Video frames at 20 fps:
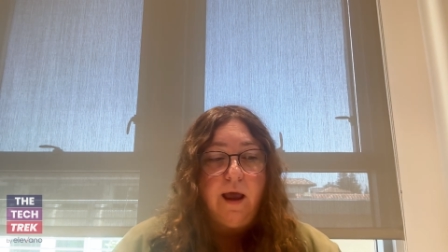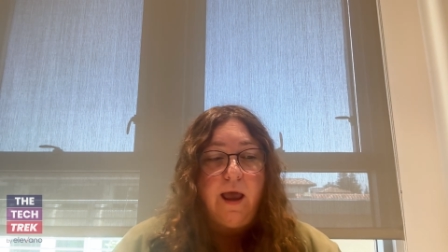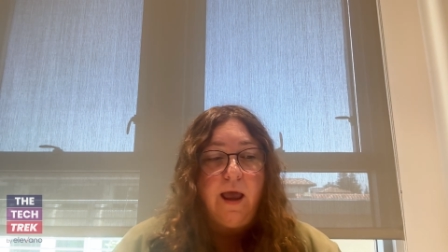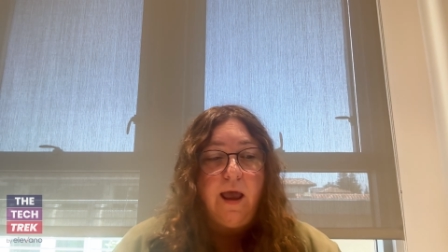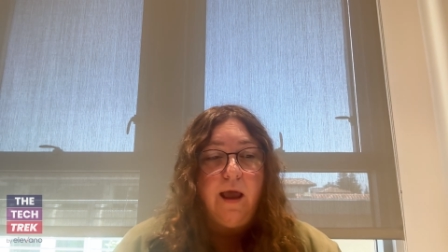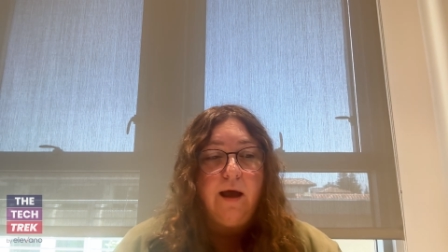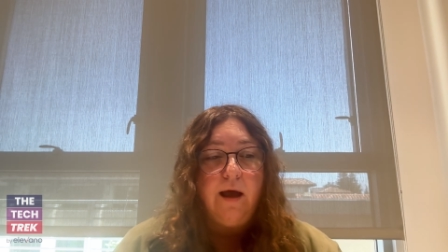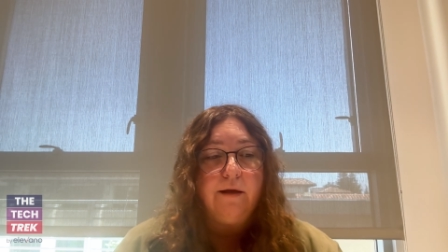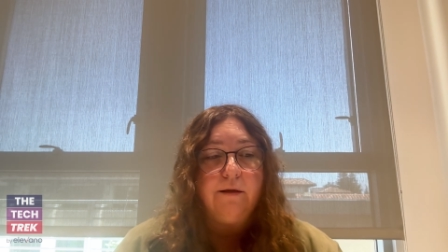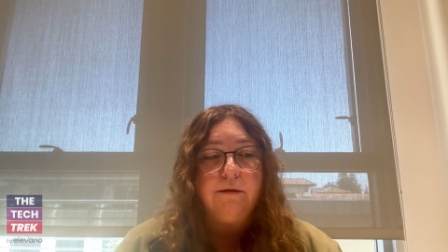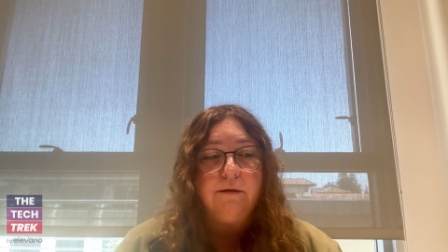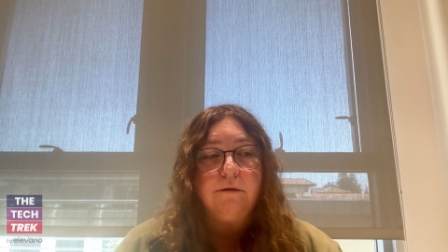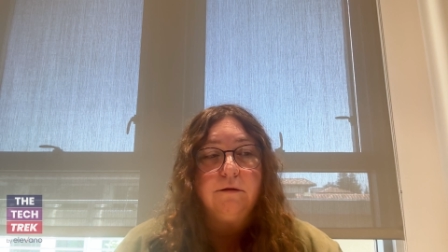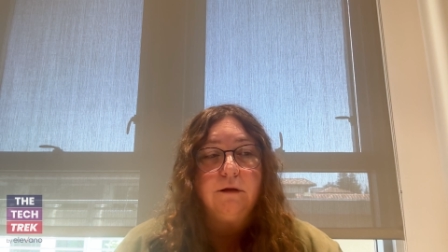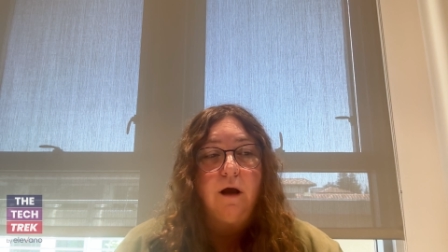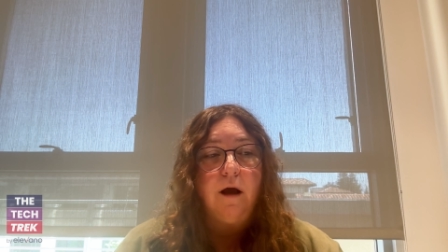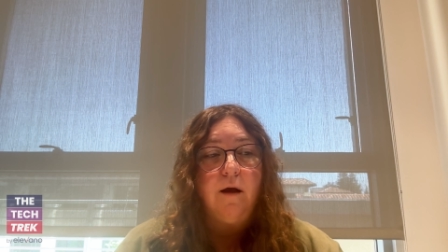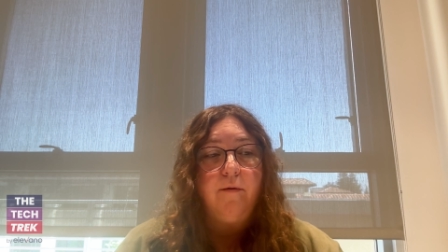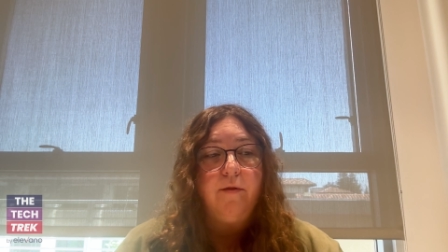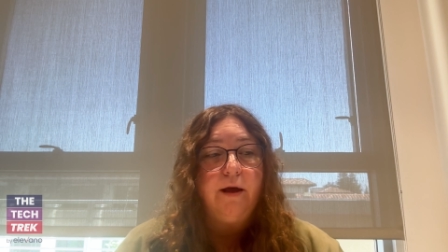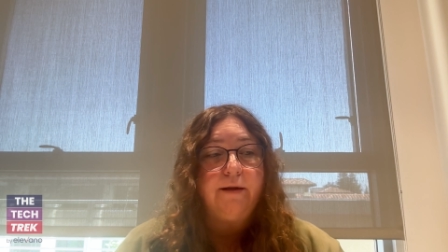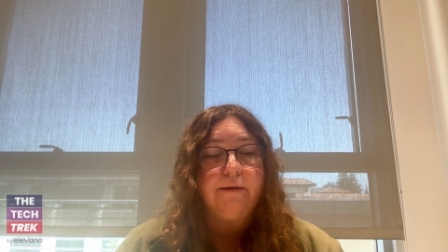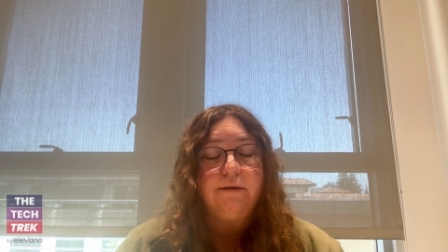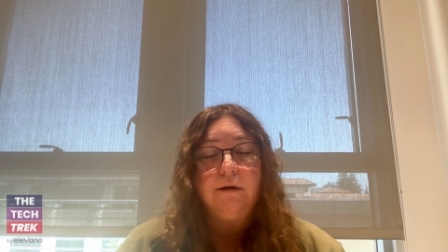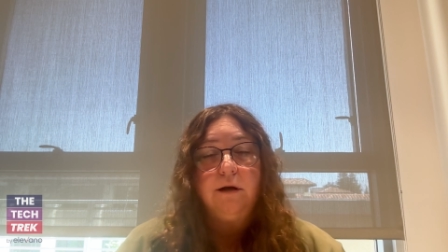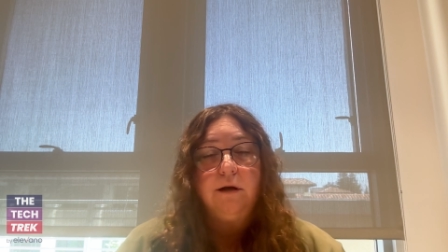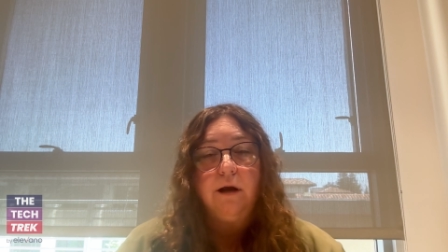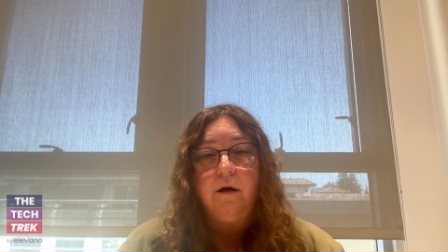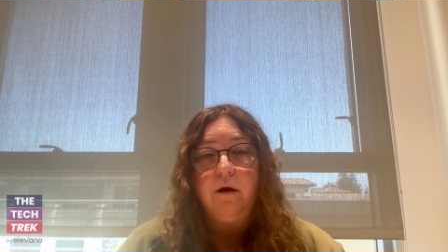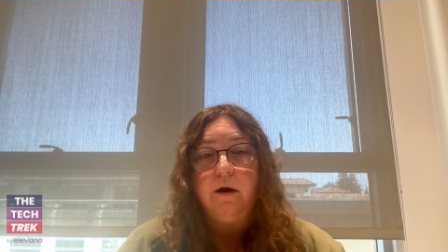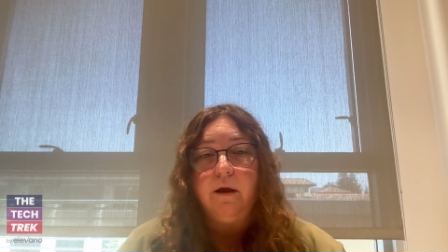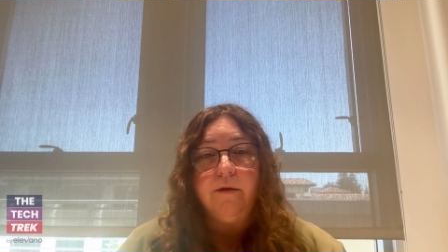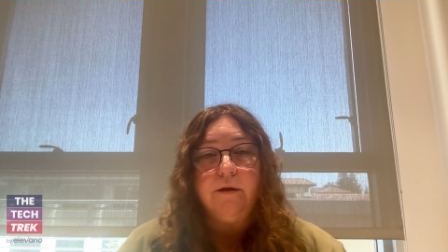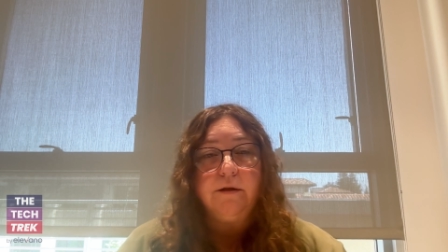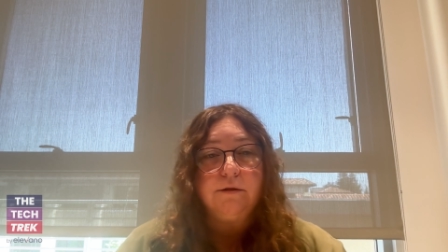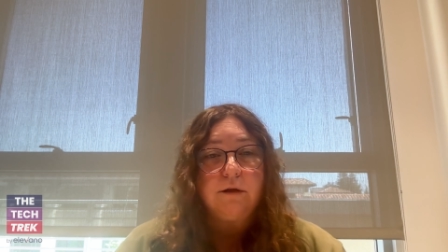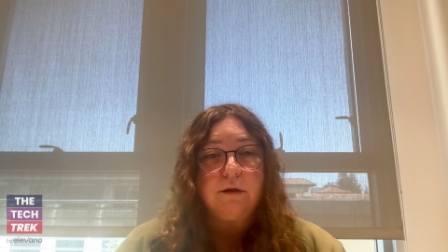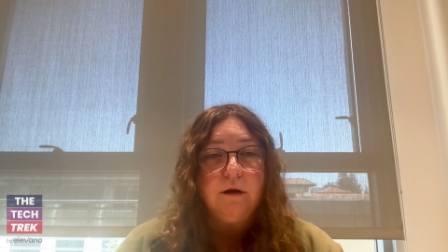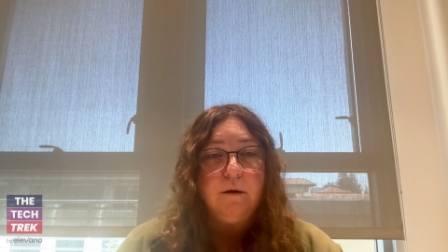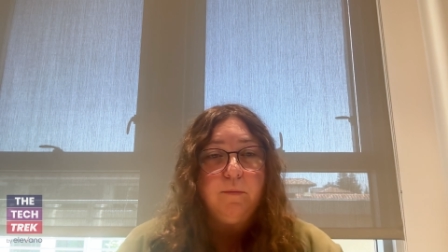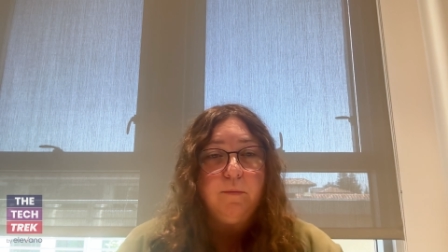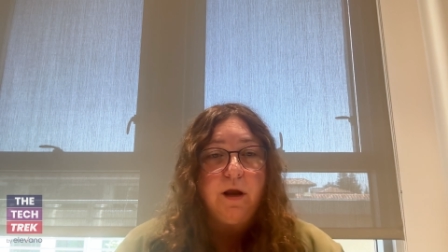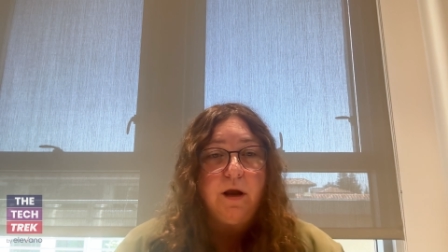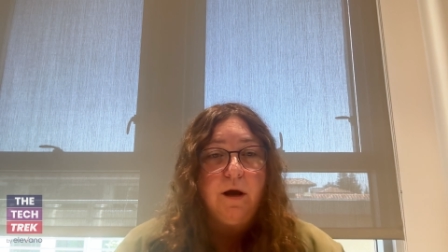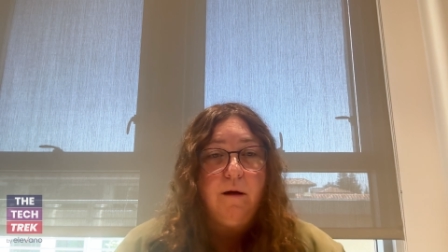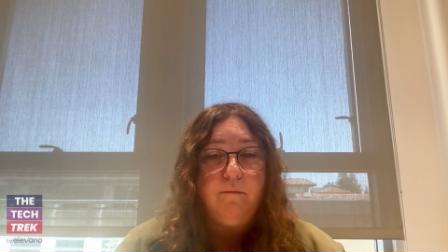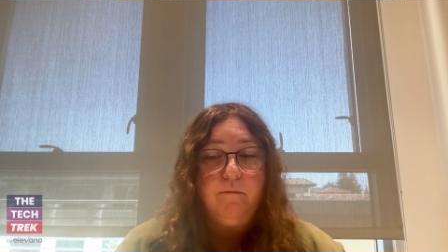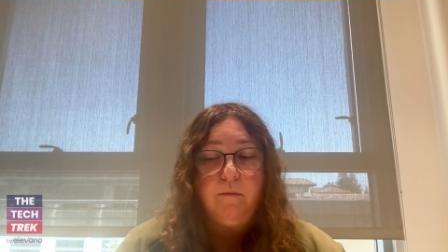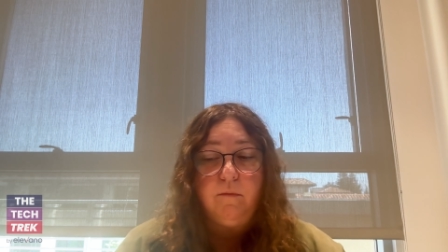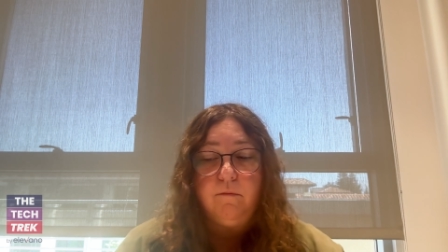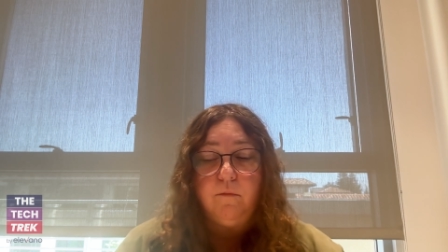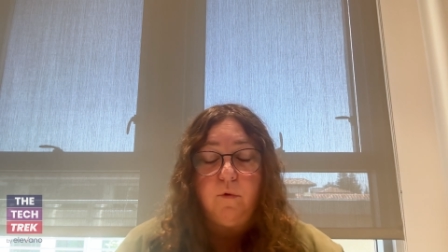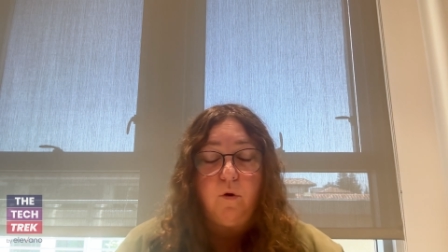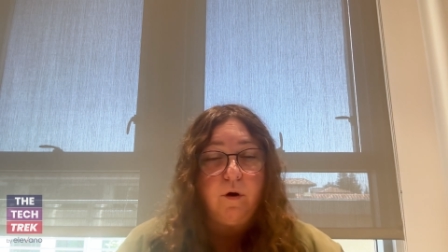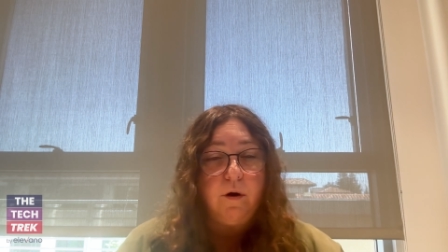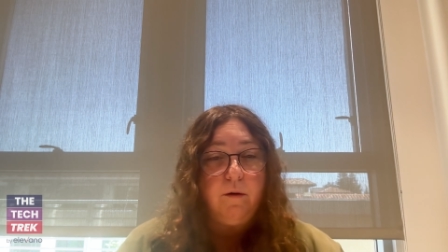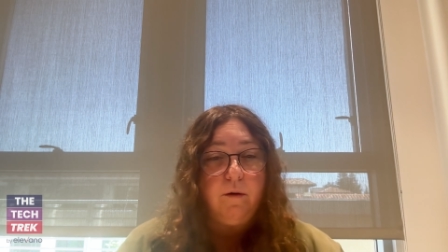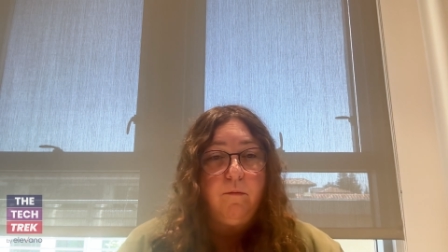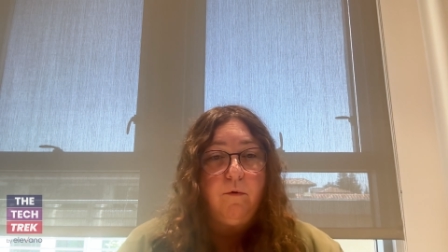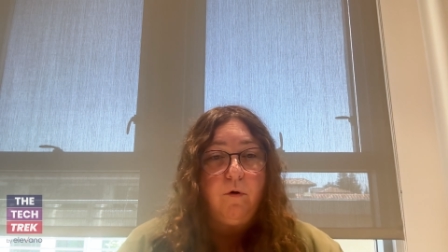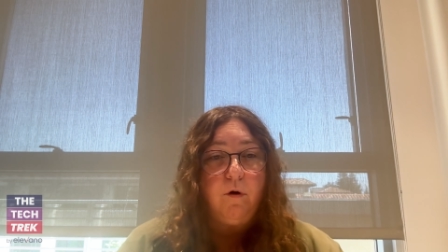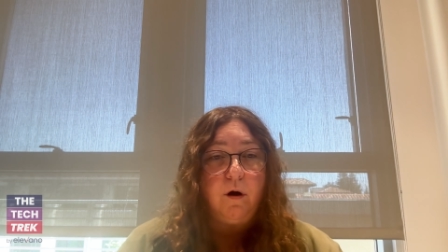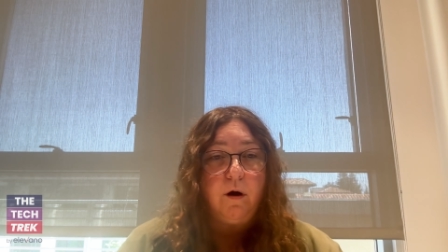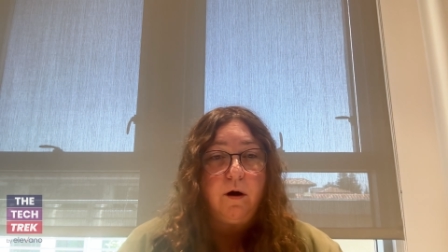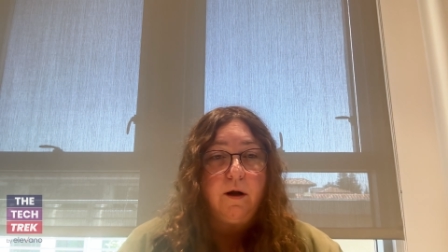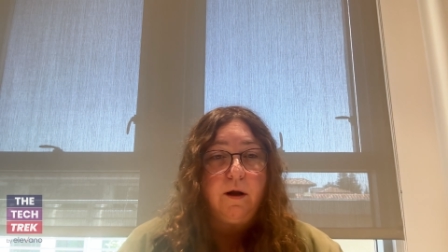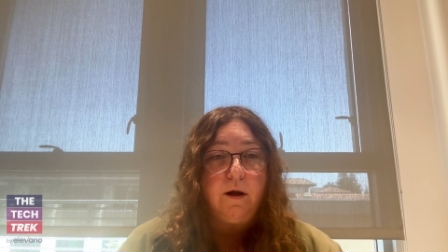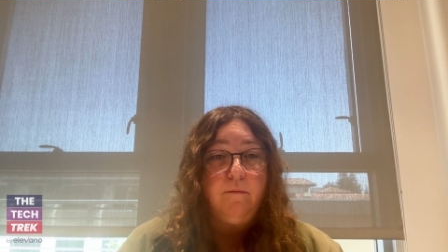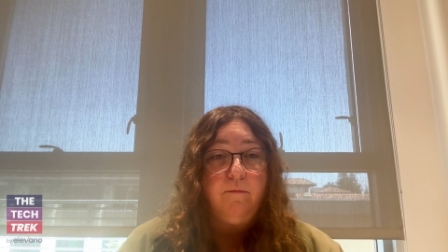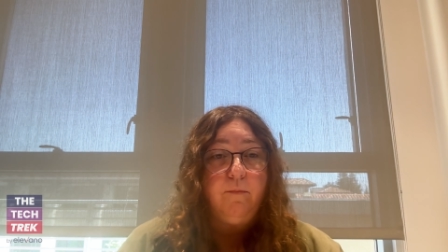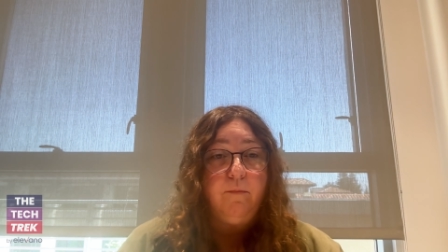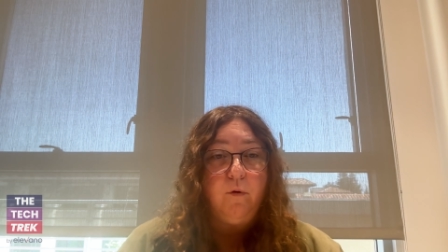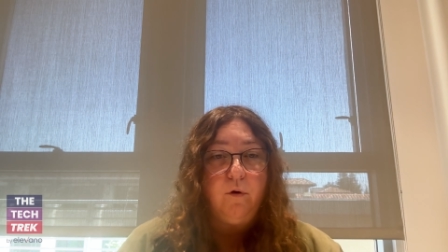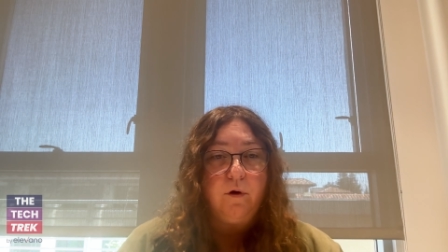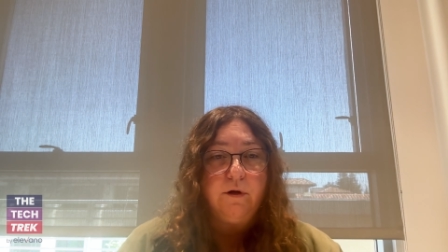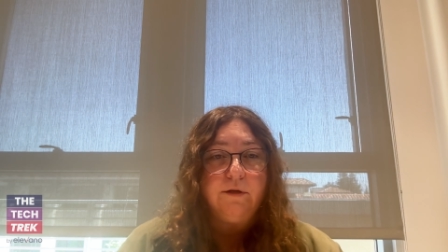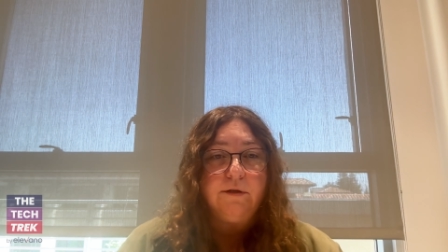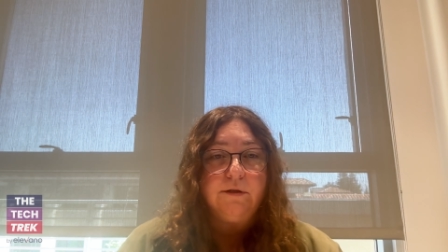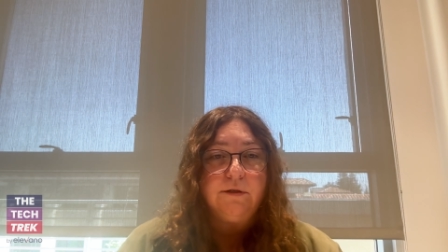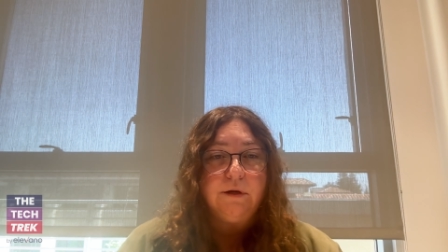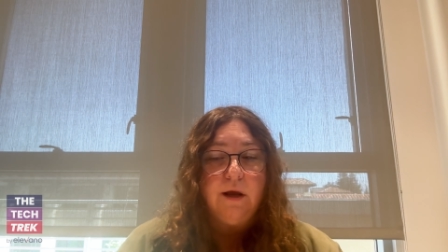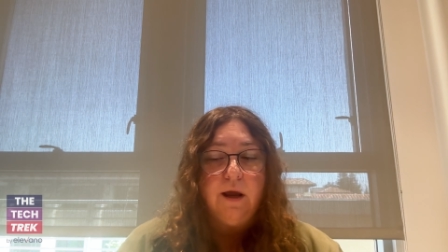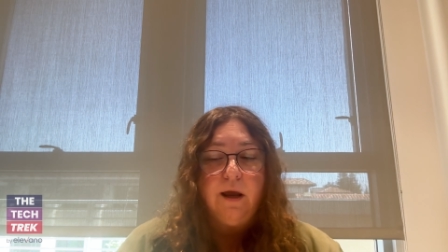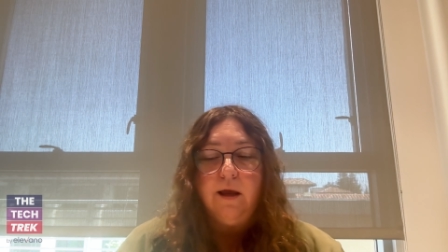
And that's an area that's going to become more and more important.